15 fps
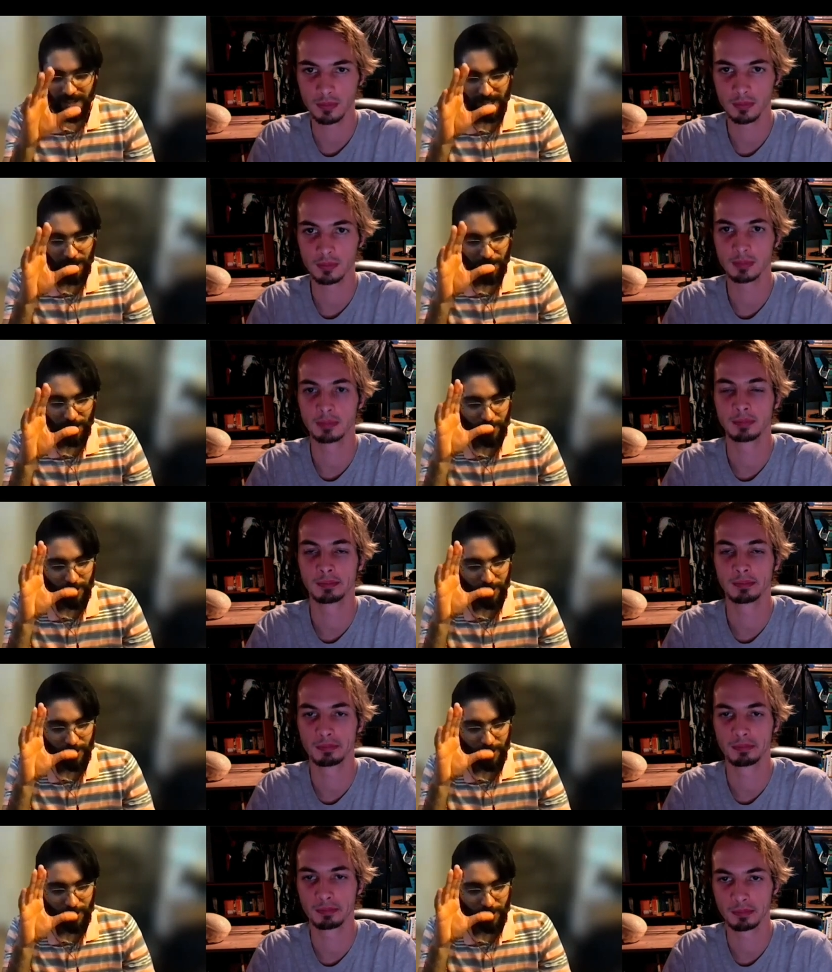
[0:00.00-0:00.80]
Speaker 1: It
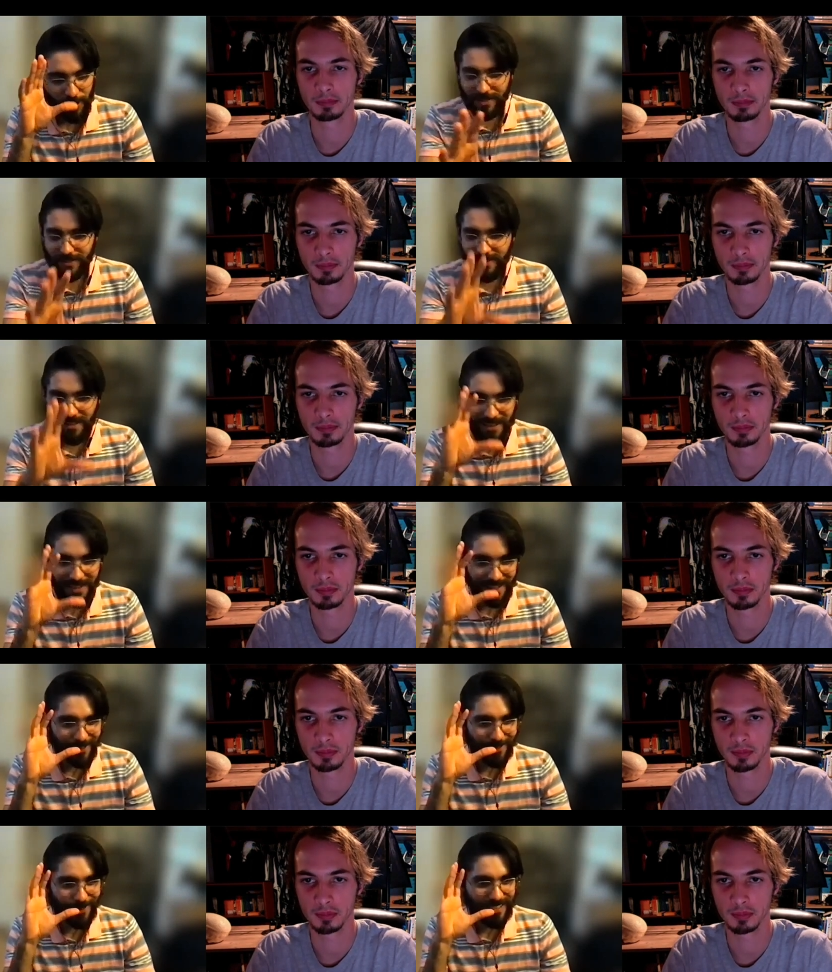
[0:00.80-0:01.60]
was risky,
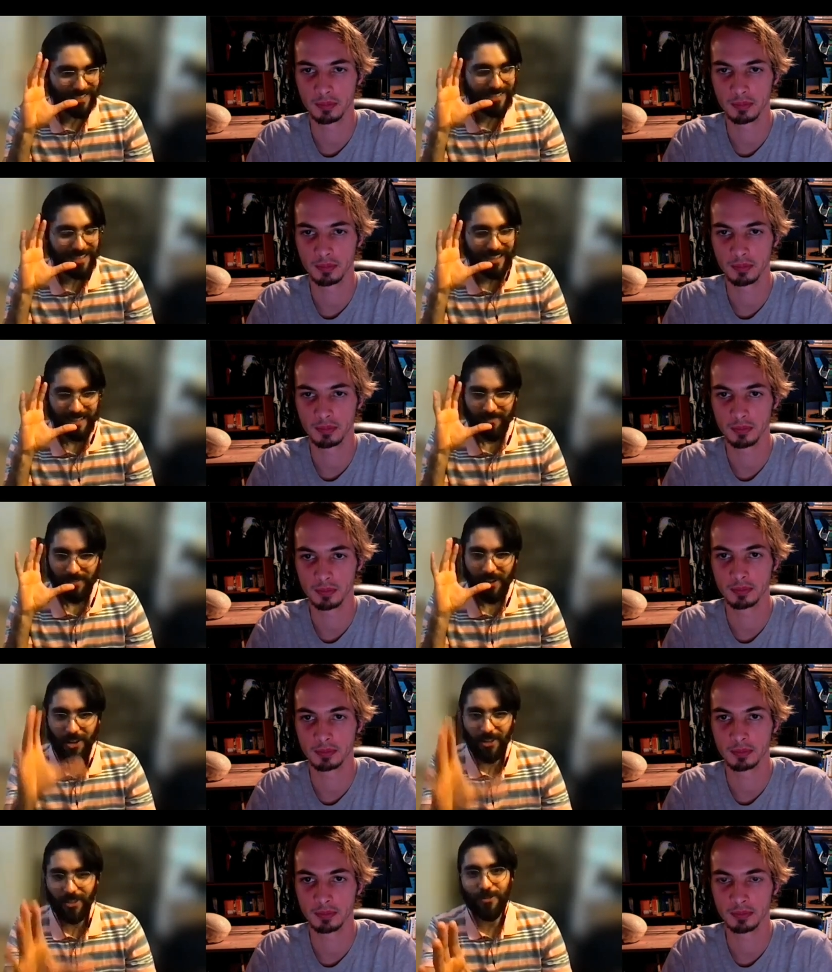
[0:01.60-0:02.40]
it was
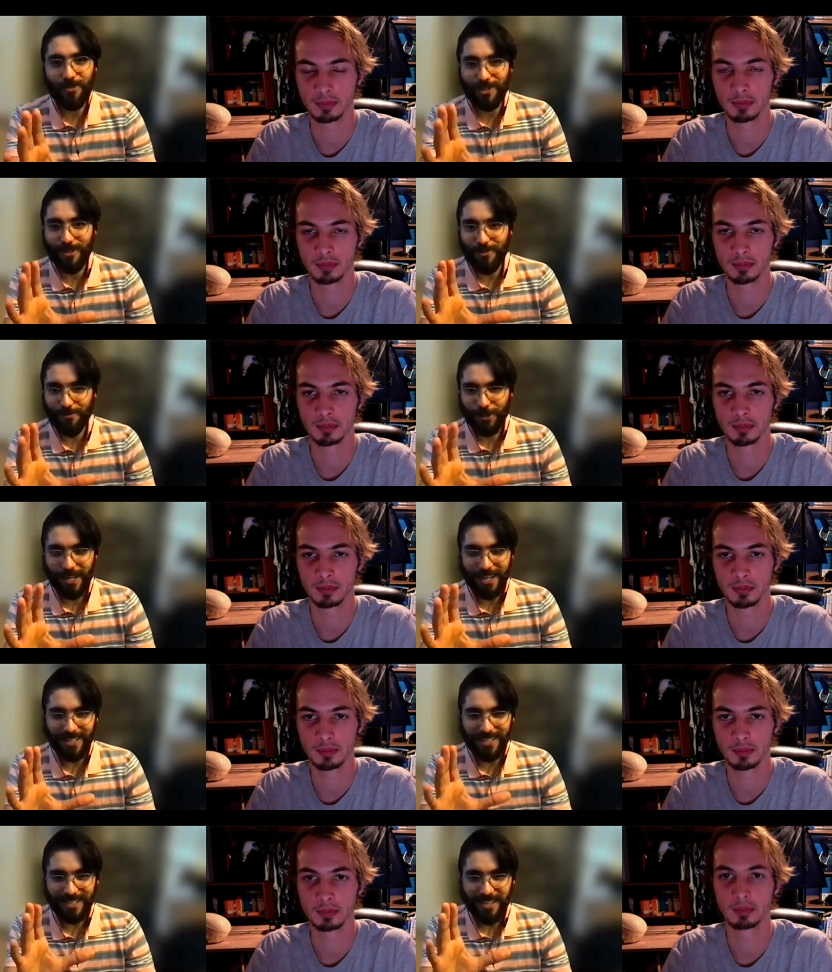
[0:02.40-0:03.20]
all over the
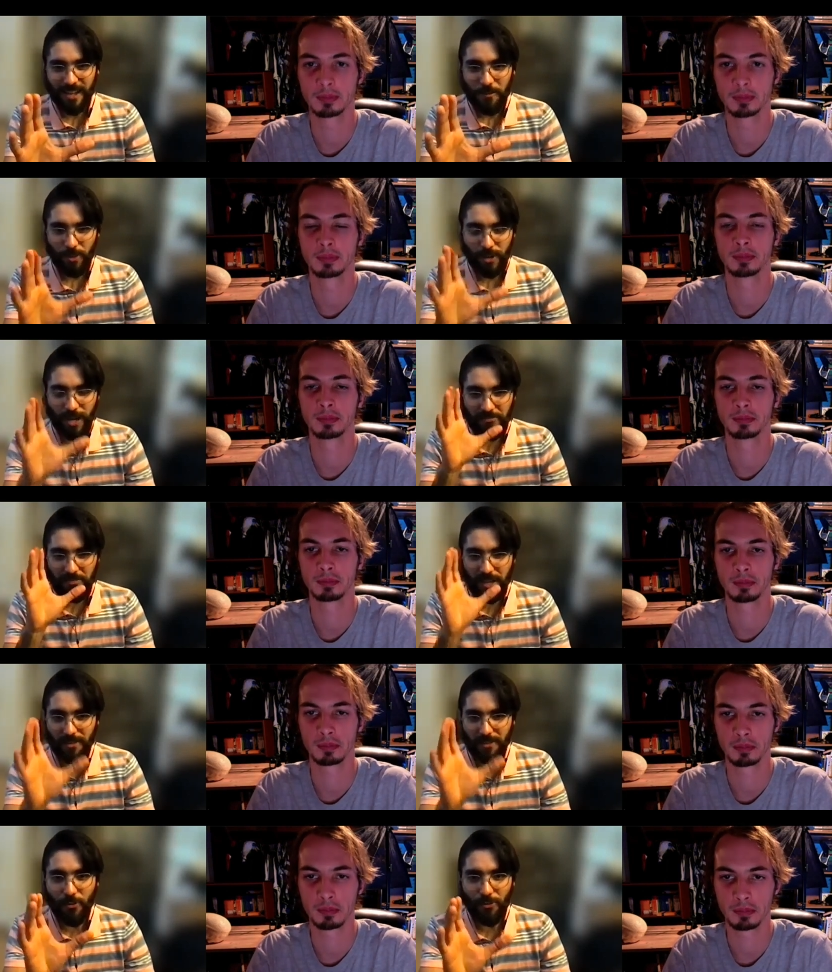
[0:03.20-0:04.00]
place, but I
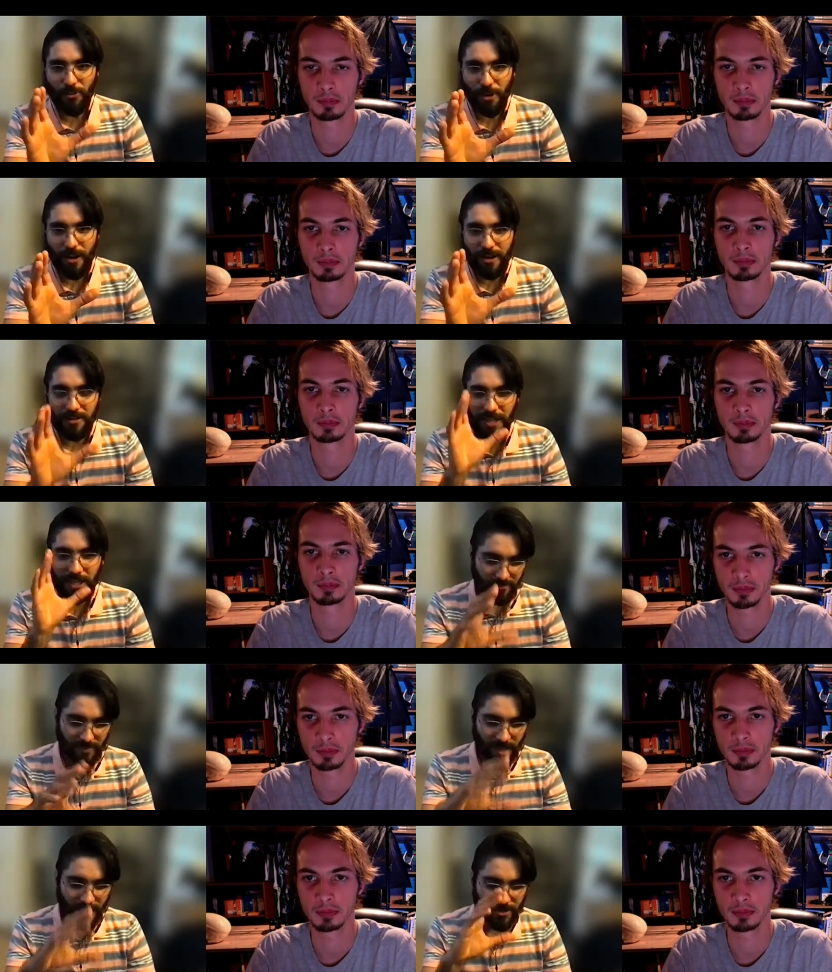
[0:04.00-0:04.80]
think overall,
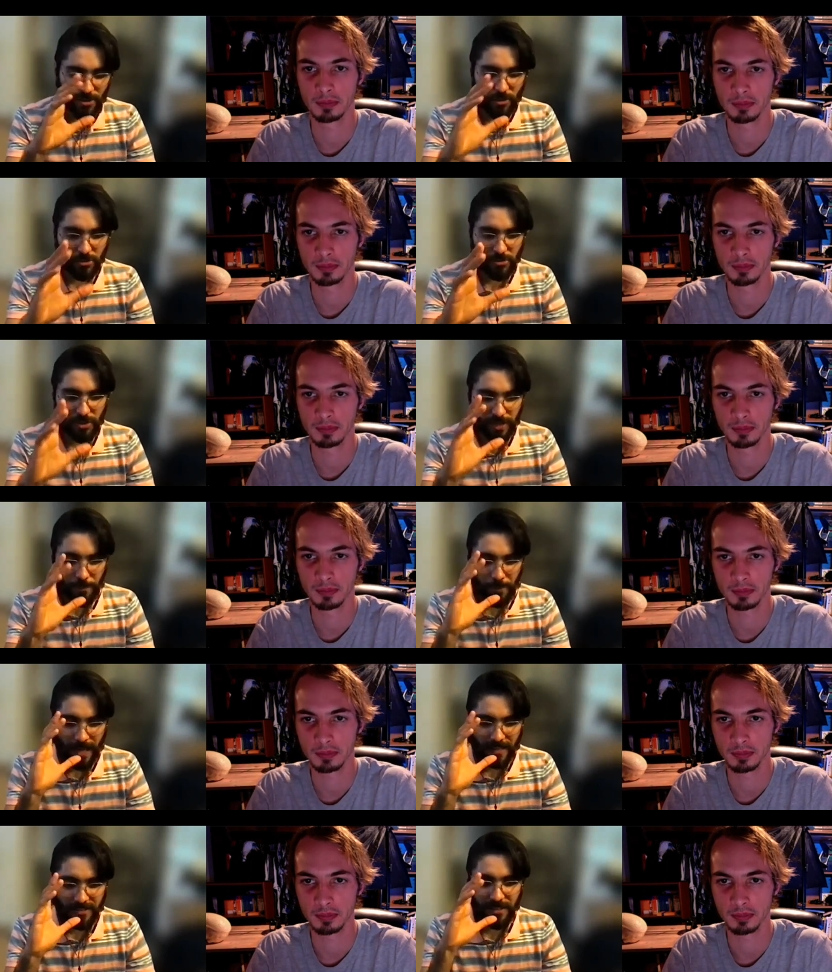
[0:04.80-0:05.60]
like, shows the
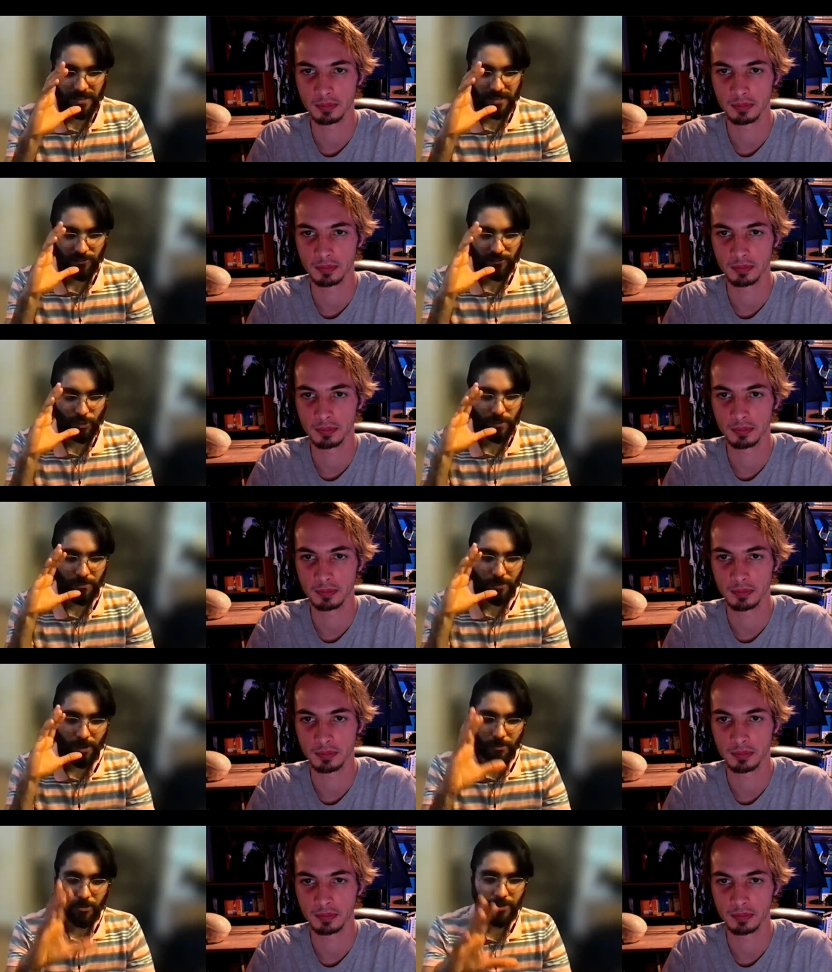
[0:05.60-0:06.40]
capacity of what
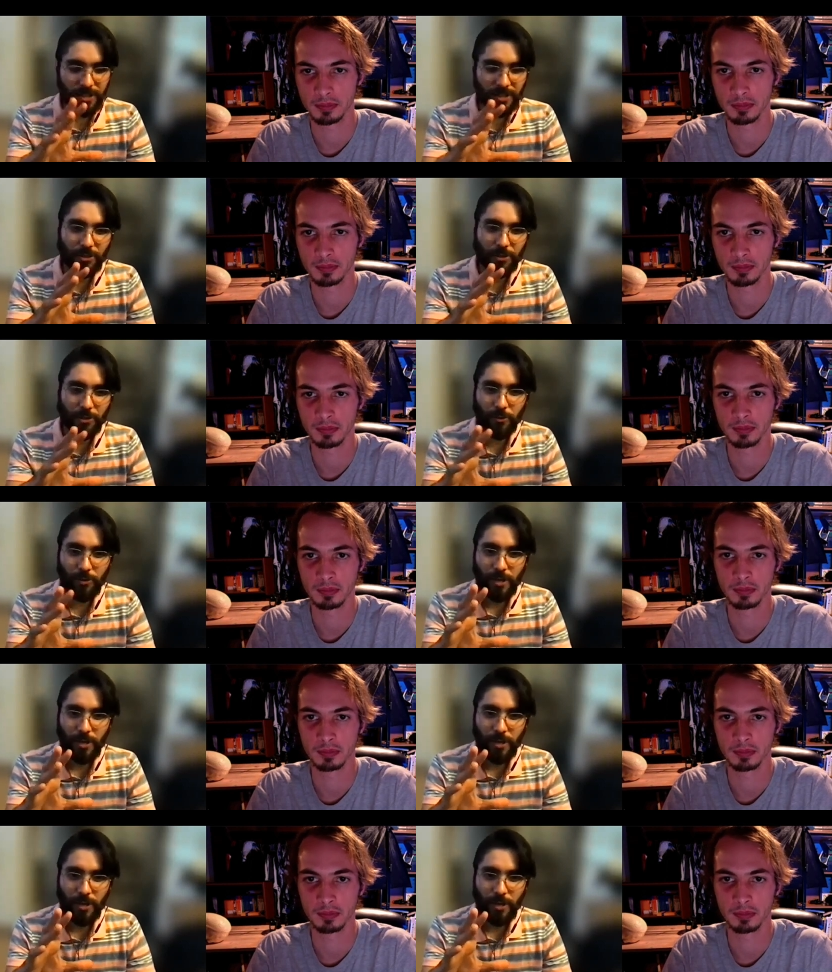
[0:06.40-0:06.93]
Marvel can do